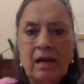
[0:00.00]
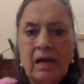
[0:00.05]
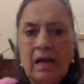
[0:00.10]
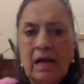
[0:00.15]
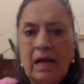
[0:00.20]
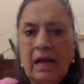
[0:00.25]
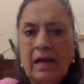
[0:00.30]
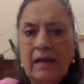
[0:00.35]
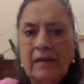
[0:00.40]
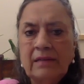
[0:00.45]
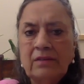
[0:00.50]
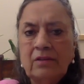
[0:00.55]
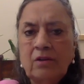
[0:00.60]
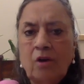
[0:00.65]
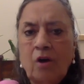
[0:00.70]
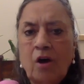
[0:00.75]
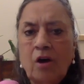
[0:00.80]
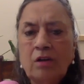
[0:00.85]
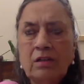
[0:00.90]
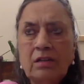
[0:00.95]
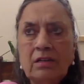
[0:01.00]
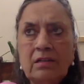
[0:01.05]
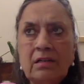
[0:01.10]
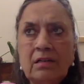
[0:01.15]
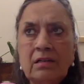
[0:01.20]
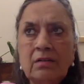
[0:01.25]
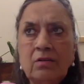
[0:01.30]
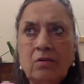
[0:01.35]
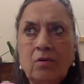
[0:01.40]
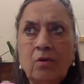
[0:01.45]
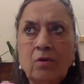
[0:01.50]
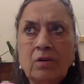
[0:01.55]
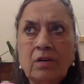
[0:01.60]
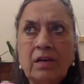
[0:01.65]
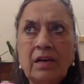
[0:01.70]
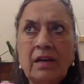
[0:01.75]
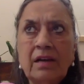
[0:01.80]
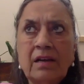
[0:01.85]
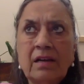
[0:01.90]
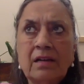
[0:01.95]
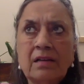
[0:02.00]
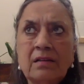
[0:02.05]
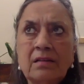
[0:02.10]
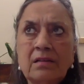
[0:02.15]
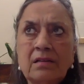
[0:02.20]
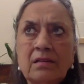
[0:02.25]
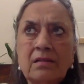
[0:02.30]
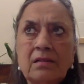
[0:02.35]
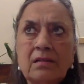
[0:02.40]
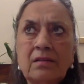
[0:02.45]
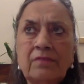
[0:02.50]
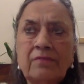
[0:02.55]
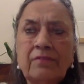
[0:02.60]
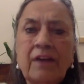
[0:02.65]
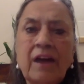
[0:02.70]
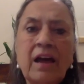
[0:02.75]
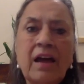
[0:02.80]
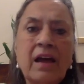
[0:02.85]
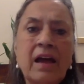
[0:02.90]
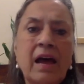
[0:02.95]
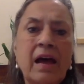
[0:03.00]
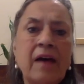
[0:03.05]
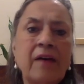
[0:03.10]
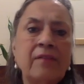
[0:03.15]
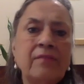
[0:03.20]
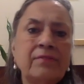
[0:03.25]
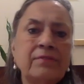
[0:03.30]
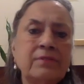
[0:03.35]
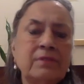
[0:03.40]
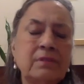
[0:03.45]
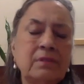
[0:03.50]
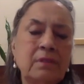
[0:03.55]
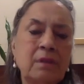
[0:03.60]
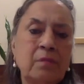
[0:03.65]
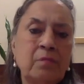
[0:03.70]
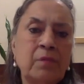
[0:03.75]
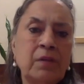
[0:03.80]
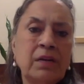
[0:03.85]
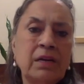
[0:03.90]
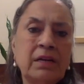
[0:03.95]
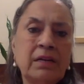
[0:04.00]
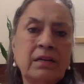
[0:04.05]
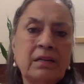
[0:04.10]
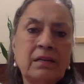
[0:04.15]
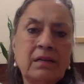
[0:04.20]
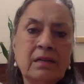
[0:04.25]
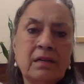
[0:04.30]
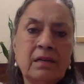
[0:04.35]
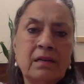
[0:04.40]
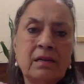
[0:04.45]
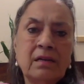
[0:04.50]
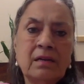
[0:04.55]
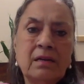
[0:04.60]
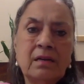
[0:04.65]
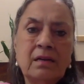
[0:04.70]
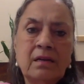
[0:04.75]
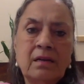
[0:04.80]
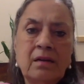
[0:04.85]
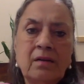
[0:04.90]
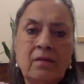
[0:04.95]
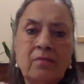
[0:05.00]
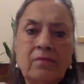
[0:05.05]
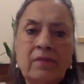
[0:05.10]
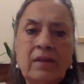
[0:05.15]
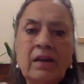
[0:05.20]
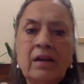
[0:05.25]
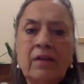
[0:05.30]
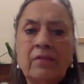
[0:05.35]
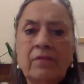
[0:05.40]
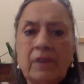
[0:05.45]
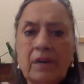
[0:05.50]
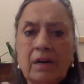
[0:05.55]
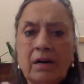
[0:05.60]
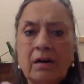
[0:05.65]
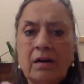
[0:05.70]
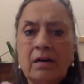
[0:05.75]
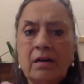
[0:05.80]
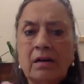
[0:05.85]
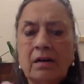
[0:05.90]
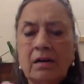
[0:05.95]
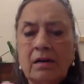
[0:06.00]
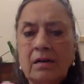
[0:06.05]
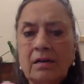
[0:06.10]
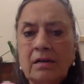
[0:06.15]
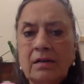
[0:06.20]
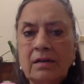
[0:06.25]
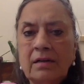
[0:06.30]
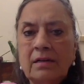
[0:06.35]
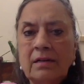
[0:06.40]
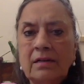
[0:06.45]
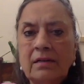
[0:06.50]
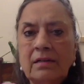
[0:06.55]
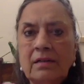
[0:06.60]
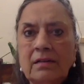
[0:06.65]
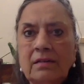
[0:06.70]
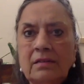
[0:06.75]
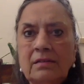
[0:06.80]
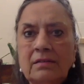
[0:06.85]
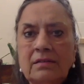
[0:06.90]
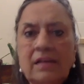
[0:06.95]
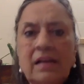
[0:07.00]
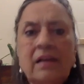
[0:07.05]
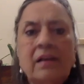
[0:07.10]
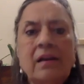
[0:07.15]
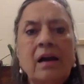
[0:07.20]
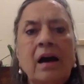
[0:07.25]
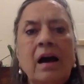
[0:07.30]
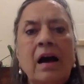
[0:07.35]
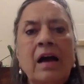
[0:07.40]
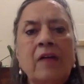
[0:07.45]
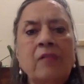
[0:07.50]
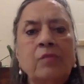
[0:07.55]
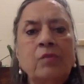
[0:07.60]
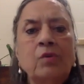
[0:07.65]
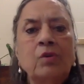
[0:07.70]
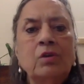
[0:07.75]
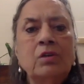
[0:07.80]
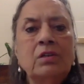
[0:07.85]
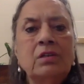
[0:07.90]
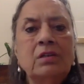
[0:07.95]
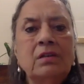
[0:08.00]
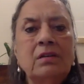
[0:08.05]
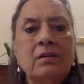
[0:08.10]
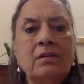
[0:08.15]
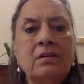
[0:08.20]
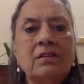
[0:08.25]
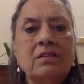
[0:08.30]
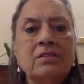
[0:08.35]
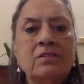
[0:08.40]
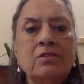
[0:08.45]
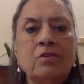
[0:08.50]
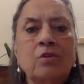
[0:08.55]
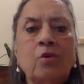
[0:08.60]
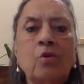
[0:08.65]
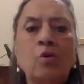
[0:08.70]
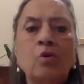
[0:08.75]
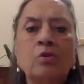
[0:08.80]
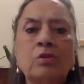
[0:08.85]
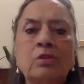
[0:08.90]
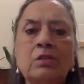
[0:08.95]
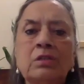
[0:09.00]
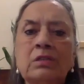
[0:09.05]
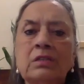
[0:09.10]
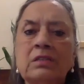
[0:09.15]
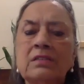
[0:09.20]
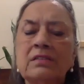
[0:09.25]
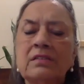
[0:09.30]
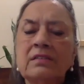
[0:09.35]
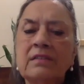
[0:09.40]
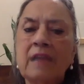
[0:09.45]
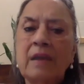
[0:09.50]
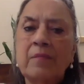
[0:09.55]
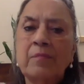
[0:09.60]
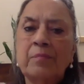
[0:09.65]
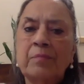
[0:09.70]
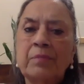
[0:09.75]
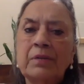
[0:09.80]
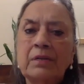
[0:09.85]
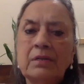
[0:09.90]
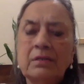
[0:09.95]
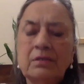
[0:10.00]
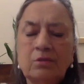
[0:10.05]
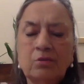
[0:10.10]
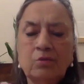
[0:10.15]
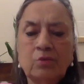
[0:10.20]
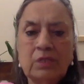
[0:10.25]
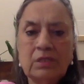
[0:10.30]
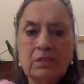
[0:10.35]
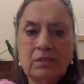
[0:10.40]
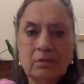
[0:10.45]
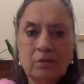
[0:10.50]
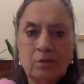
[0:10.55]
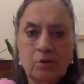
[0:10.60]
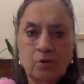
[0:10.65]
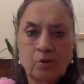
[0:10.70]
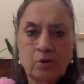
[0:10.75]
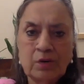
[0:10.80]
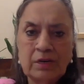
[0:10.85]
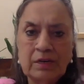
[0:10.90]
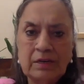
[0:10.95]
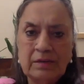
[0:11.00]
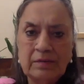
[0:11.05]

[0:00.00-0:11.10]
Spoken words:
and thought, okay, if I have the money whenever, then I would restore this temple to its glory.